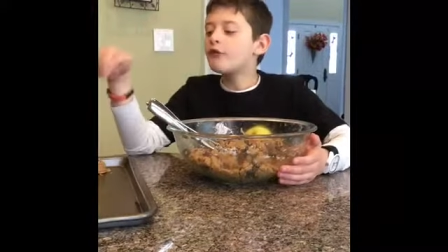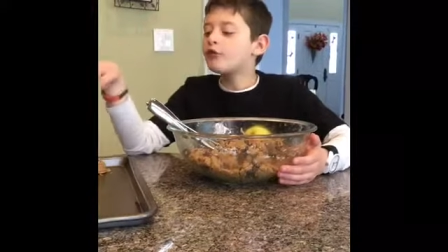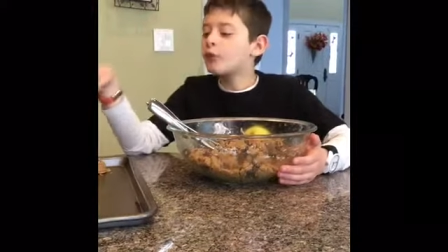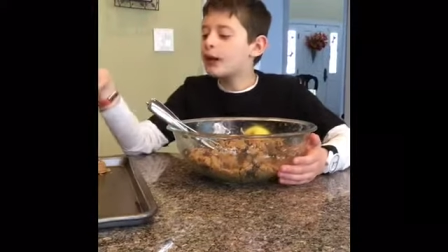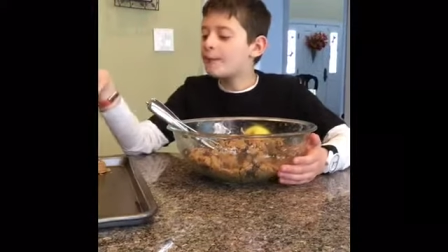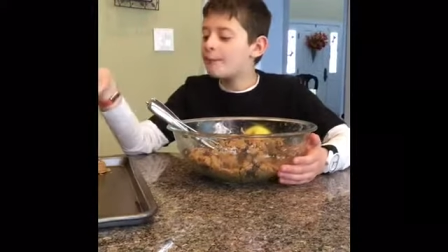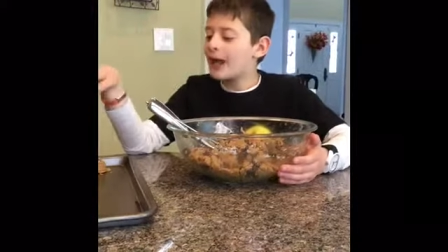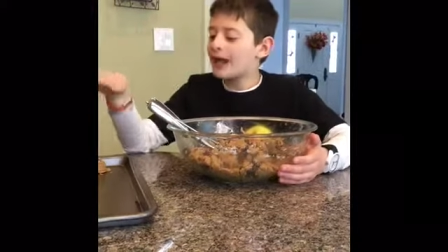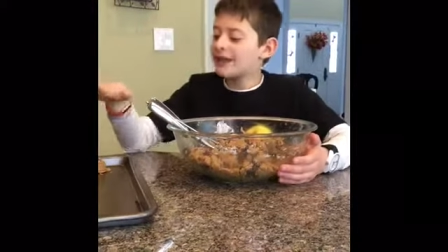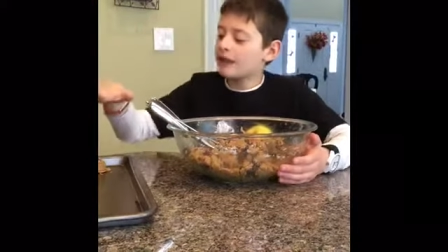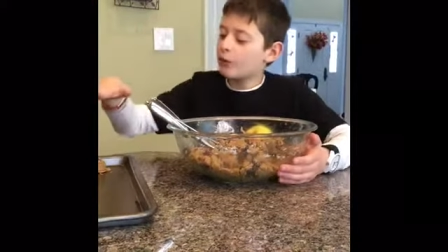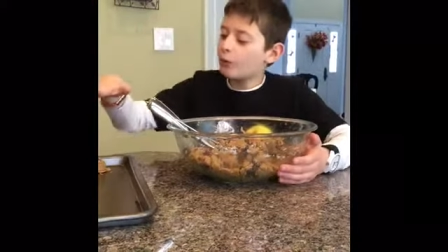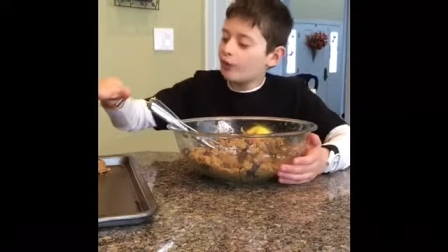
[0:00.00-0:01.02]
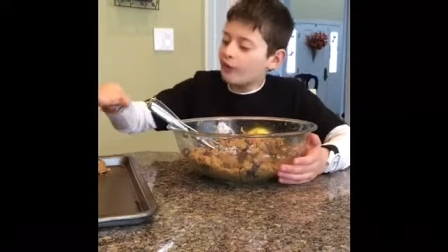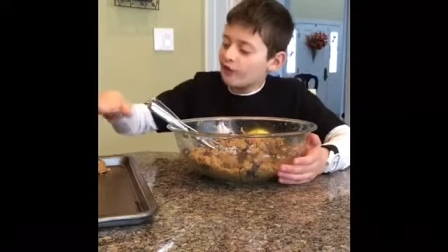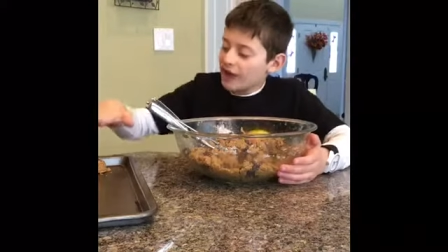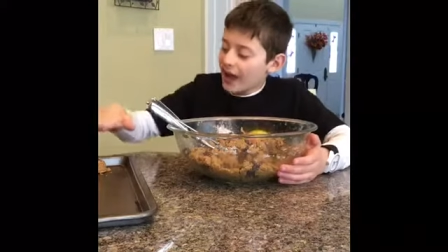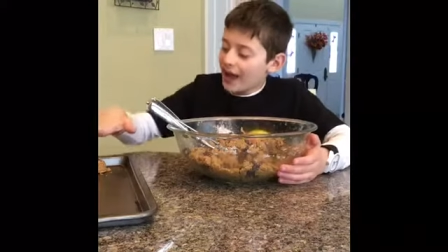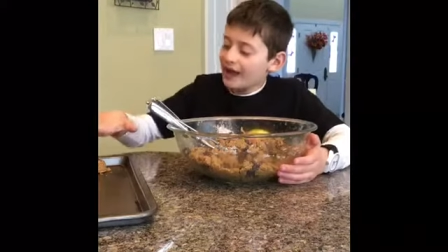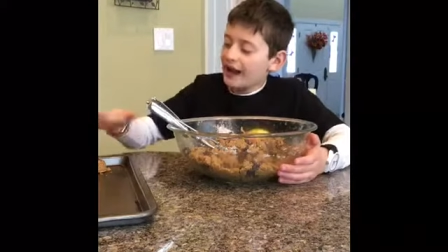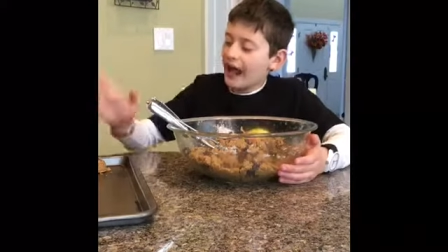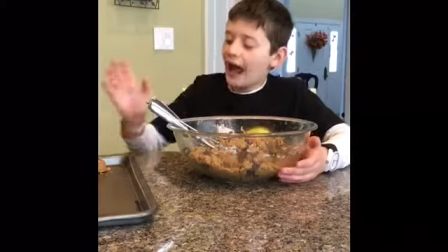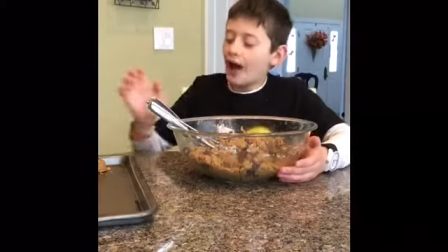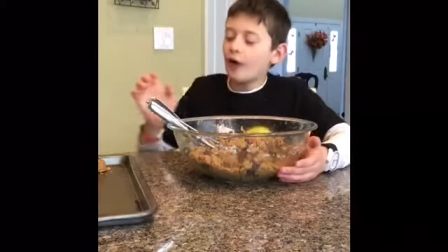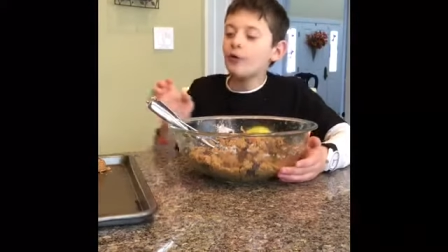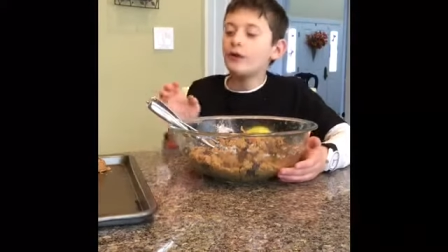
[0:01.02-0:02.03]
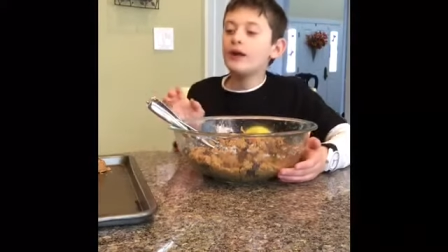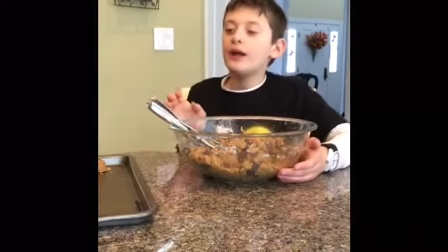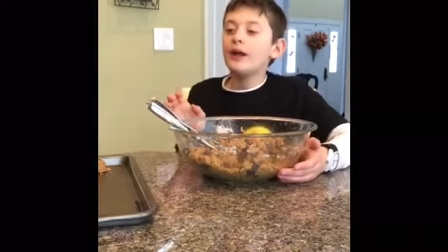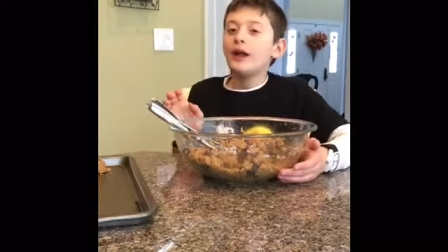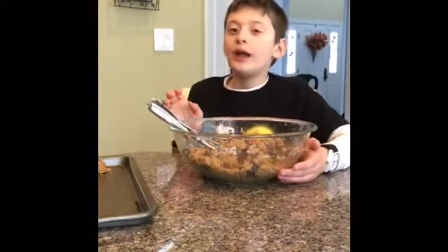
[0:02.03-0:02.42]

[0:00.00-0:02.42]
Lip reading: when it bakes, it will flatten out